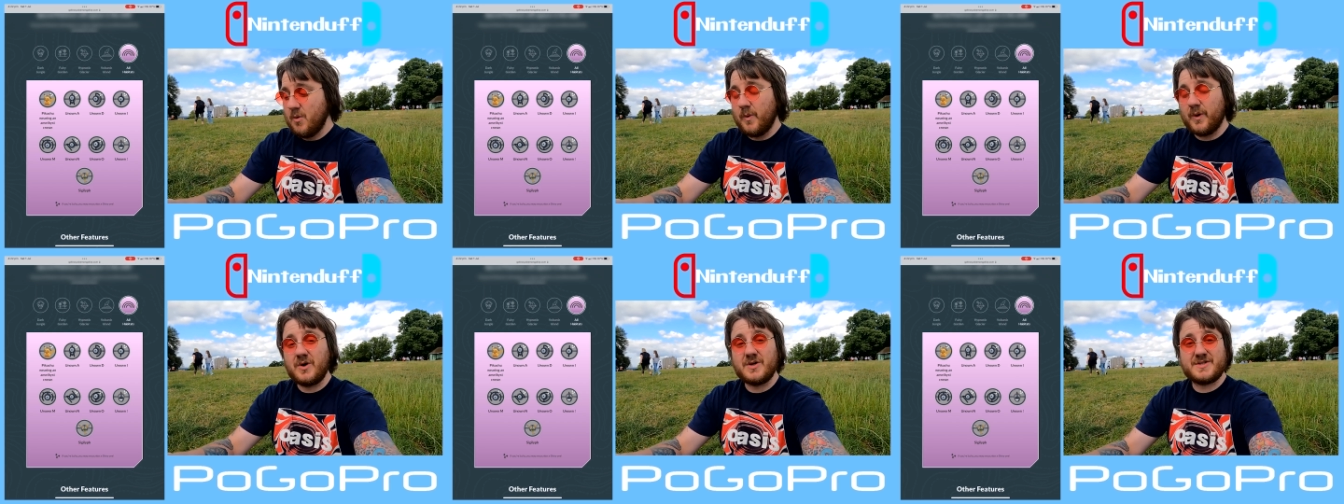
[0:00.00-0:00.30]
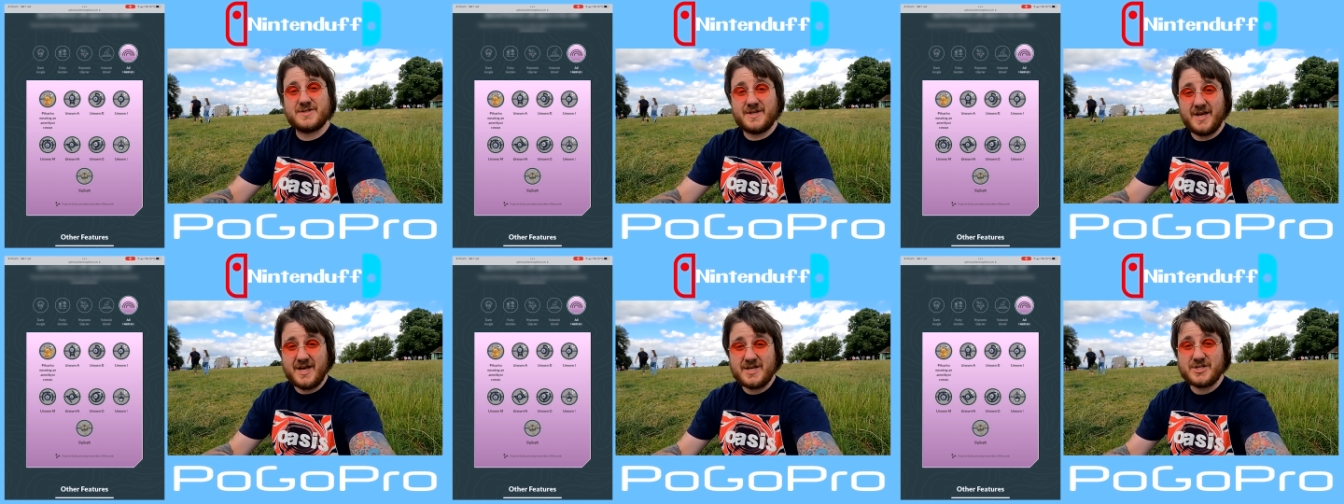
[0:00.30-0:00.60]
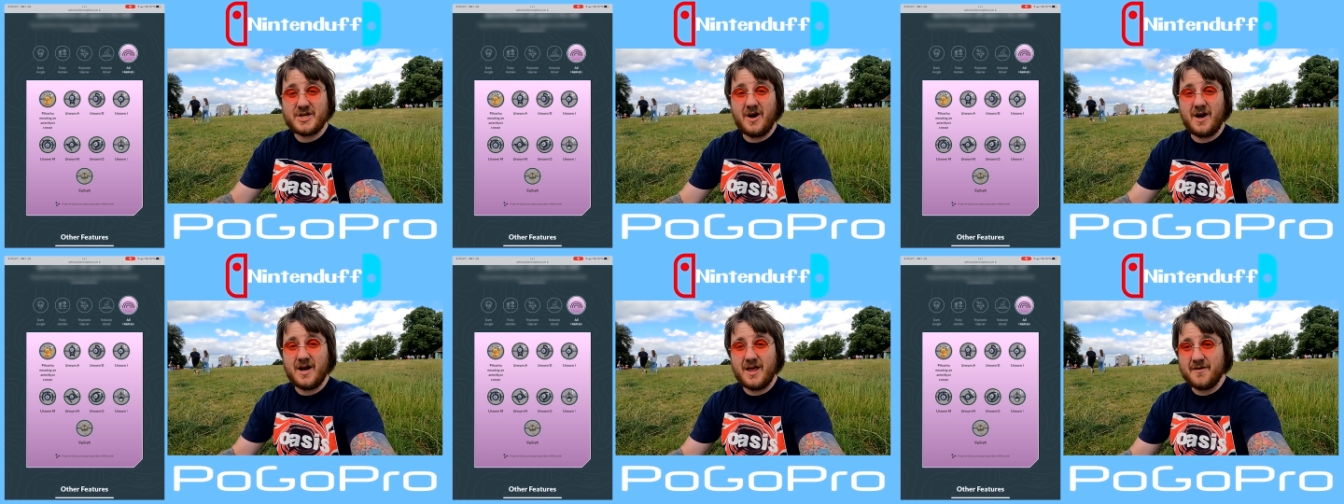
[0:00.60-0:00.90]
we've got
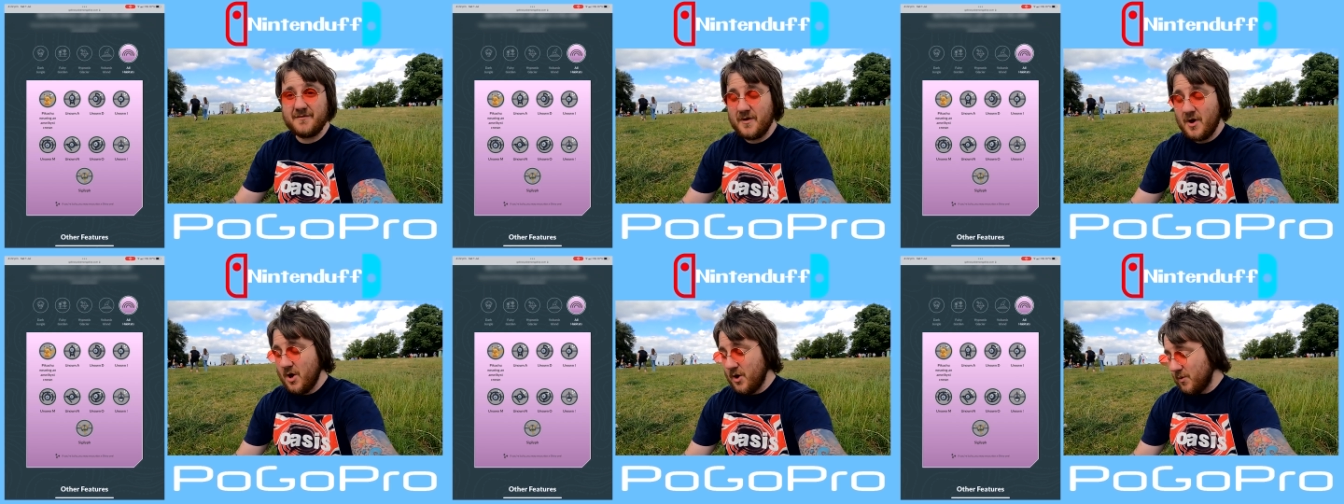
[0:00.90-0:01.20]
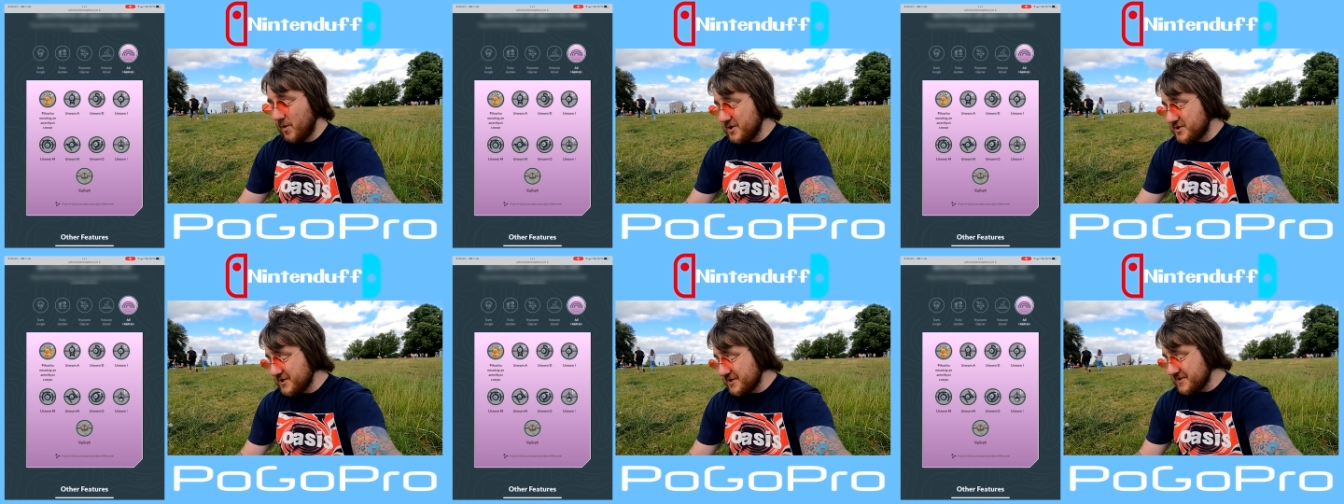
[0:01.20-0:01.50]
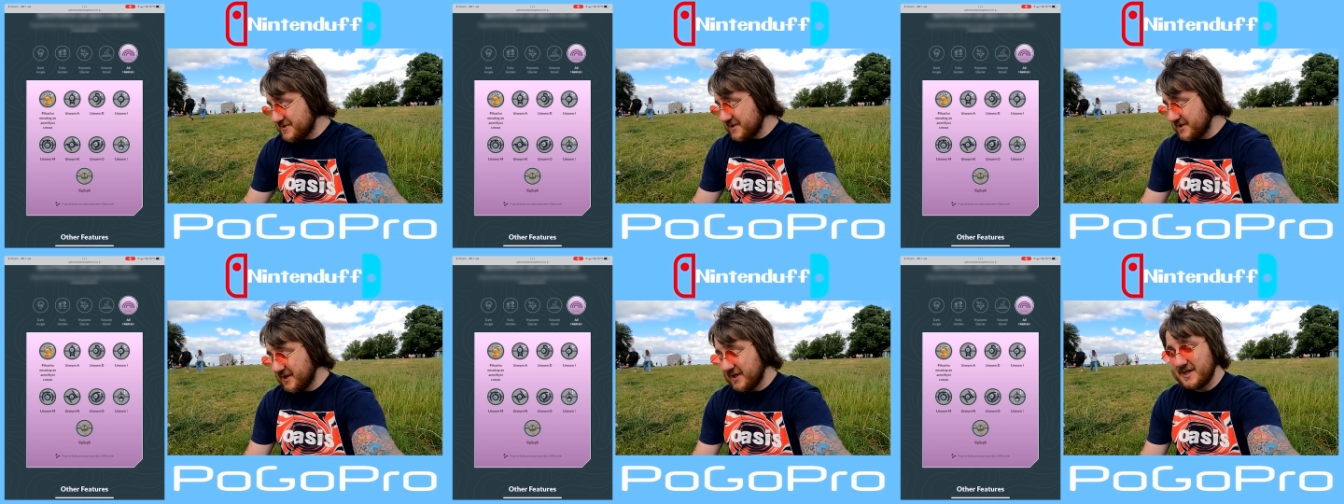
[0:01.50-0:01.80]
Sigilith, which
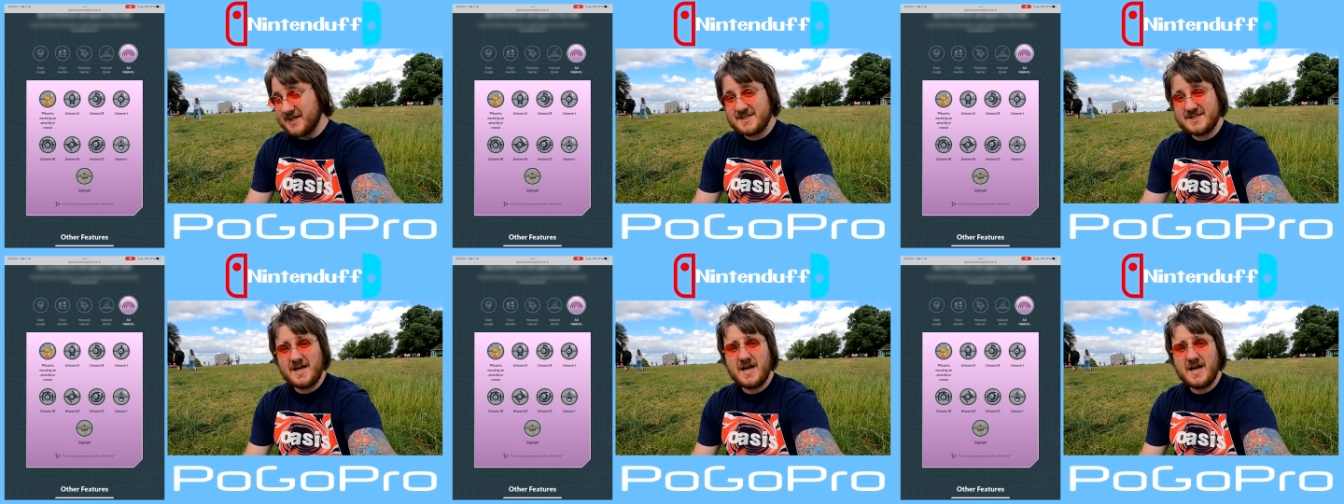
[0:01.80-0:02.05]
is going to